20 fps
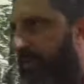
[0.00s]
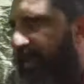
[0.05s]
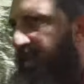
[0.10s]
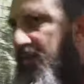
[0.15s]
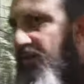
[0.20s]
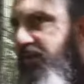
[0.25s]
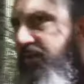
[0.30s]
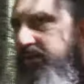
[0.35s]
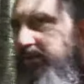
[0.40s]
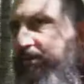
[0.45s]

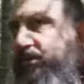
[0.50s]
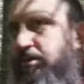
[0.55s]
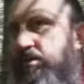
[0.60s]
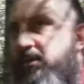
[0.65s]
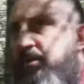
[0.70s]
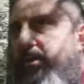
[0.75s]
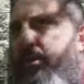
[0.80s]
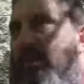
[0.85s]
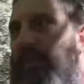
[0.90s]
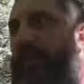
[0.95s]
protects you,
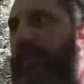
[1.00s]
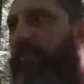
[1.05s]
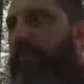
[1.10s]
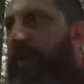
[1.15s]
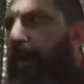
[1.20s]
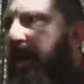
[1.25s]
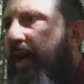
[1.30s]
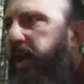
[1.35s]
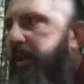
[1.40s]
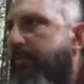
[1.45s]

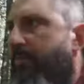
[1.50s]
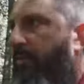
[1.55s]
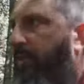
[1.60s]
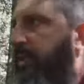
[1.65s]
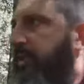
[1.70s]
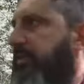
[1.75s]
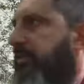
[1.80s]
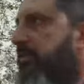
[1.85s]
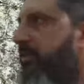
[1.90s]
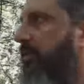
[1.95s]
my high
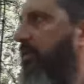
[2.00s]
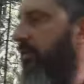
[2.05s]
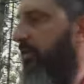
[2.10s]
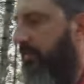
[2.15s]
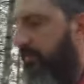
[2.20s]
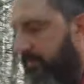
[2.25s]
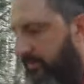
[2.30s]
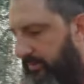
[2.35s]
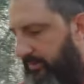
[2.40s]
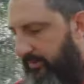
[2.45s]
priest
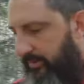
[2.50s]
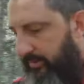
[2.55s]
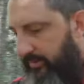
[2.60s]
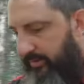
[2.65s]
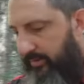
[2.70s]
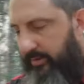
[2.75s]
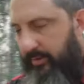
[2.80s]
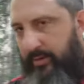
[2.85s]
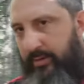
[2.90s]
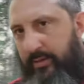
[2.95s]

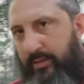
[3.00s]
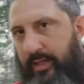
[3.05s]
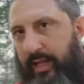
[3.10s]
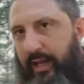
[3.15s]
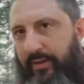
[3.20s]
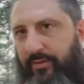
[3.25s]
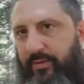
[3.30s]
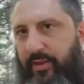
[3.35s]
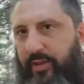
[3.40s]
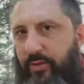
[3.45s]

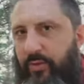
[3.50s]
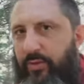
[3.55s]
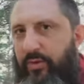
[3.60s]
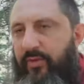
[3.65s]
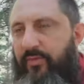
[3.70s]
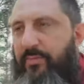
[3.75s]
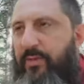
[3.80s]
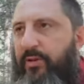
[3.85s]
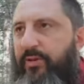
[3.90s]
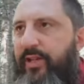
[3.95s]
after the
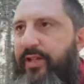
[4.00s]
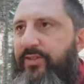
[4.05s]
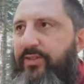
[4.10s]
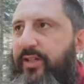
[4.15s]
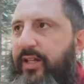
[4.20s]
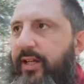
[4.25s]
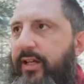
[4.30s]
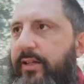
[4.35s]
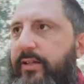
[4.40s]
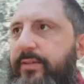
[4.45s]
order of
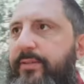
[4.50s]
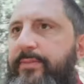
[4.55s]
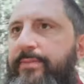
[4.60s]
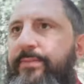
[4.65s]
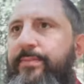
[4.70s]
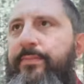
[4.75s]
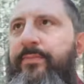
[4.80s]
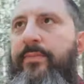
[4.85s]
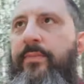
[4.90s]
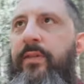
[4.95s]

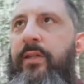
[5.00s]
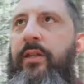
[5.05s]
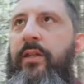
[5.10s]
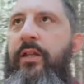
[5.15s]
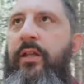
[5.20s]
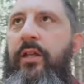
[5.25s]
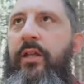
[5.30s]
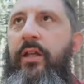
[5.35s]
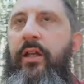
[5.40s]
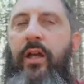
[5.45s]
Melchizedek.
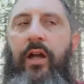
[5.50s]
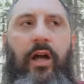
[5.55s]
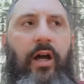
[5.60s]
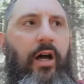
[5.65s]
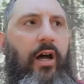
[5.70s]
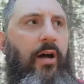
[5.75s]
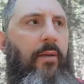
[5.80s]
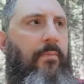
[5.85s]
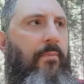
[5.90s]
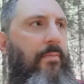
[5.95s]

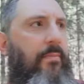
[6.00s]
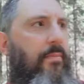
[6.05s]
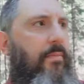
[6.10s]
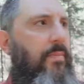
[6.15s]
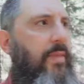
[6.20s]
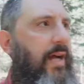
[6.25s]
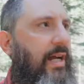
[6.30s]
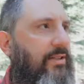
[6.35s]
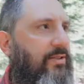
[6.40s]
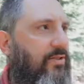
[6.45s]
Um,
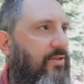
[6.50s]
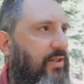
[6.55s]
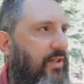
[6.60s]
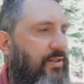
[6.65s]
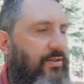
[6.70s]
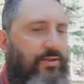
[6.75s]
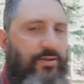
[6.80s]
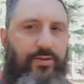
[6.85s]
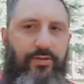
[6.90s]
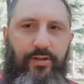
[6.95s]
that's
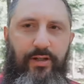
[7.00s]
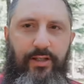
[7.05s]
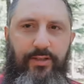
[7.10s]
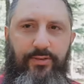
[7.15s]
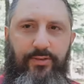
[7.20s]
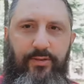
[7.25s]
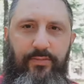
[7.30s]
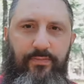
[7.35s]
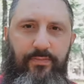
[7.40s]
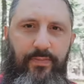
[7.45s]
Jesus
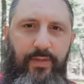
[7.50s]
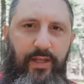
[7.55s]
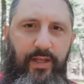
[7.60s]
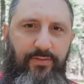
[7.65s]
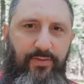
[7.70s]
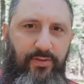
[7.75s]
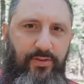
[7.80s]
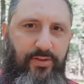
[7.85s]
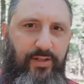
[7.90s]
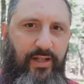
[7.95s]
Christ,
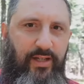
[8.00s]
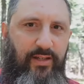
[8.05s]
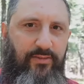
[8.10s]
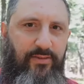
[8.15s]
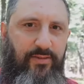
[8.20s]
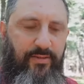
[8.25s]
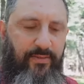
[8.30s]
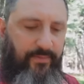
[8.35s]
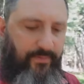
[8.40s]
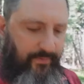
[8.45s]
if you're
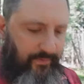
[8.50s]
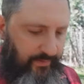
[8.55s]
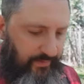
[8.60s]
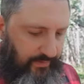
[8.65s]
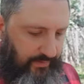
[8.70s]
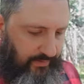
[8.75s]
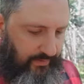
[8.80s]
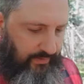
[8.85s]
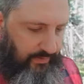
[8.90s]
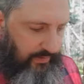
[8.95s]
saved.
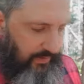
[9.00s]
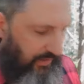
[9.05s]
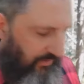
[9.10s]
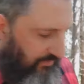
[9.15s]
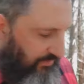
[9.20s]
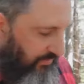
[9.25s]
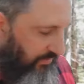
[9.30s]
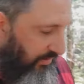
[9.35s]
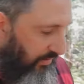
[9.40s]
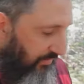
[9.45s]

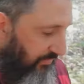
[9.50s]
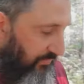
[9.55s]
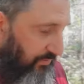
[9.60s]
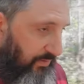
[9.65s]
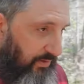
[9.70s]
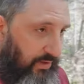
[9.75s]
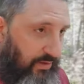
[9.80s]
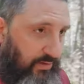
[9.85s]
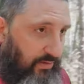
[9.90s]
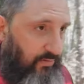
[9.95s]
If you're lost,
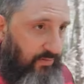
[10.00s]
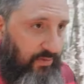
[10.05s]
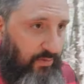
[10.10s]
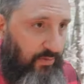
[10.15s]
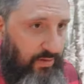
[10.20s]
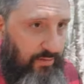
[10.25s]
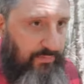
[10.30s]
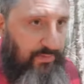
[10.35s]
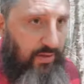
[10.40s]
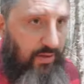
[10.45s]
well, then you don't
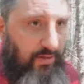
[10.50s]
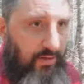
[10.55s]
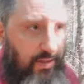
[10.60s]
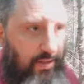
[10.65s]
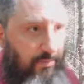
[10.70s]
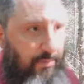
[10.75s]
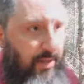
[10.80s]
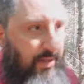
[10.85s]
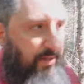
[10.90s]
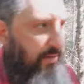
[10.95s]
know what I'm
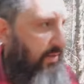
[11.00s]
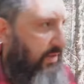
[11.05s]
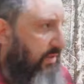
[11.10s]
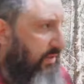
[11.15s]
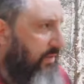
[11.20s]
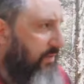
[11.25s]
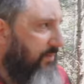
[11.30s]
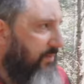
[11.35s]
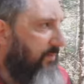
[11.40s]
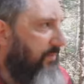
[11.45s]
talking about right
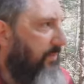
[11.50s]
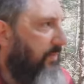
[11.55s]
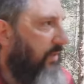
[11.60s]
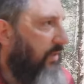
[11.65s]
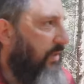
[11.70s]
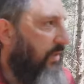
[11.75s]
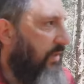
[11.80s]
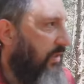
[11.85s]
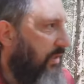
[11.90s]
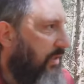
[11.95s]
now.
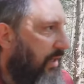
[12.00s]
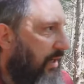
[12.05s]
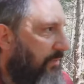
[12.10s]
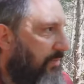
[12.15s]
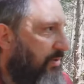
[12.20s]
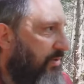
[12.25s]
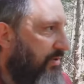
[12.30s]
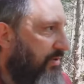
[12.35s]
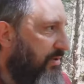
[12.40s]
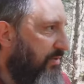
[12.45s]

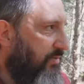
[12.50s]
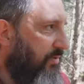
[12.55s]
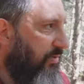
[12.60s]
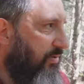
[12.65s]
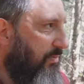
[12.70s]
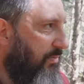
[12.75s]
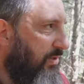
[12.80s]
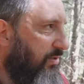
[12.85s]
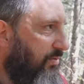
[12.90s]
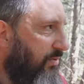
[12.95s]
I'm sure it's a
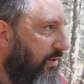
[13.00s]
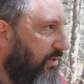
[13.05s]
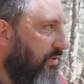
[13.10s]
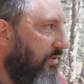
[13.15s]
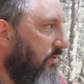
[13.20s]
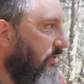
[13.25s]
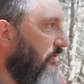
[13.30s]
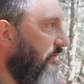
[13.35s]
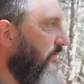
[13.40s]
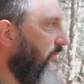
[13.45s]
real mystery
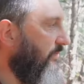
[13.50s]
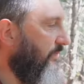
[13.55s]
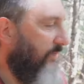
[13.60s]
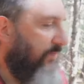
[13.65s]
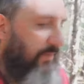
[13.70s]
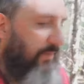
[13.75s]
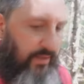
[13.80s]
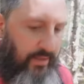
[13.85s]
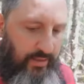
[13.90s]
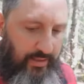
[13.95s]
to you.
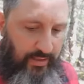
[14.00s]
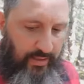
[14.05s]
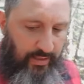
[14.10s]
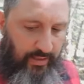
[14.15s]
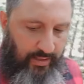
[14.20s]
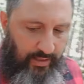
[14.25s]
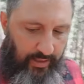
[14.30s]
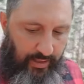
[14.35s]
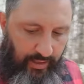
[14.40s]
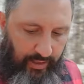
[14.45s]

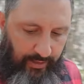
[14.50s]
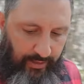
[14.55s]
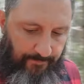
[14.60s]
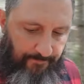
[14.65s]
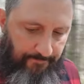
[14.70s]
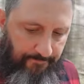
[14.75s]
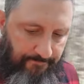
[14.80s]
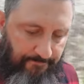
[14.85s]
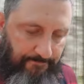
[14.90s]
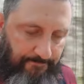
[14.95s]

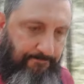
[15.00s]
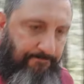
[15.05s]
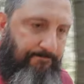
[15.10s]
Um,